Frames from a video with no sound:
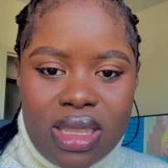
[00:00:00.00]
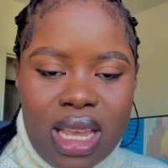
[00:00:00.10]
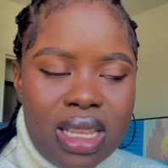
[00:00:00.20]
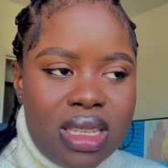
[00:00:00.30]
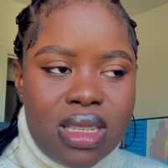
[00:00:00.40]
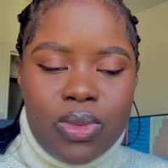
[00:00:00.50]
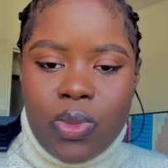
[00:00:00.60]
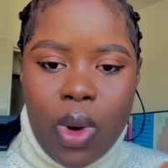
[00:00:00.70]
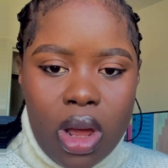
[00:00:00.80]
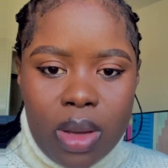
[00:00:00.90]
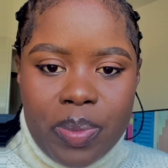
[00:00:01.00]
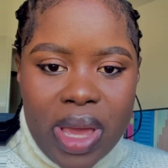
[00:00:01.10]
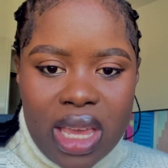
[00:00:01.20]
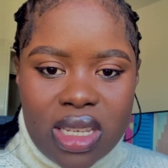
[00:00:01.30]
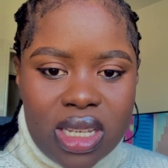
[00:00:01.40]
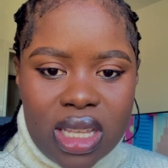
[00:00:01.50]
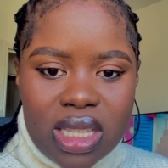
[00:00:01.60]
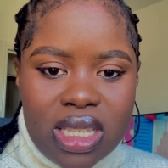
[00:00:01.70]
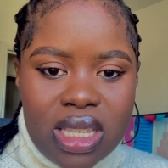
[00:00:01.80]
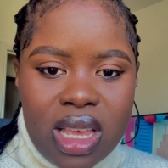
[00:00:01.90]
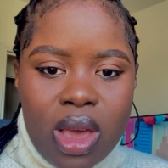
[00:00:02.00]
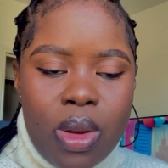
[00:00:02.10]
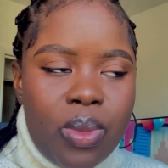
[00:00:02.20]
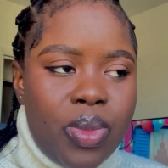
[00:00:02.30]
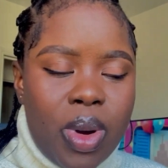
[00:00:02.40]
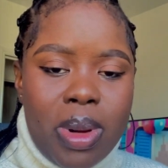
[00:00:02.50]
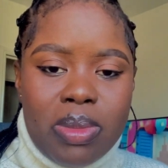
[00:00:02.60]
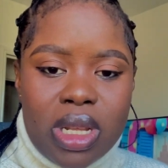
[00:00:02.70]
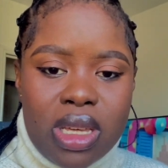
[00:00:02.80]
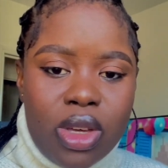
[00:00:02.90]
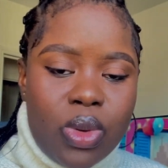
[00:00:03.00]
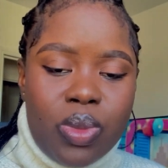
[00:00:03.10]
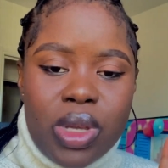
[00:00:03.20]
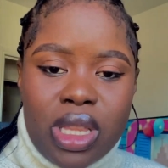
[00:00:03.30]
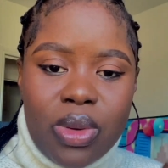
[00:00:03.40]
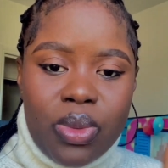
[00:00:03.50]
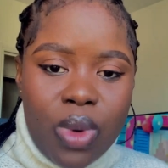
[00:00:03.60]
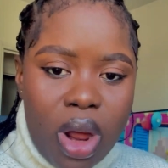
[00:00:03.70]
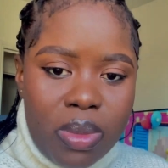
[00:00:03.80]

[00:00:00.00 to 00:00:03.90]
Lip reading: That is wrong patient. Probably it could be the wrong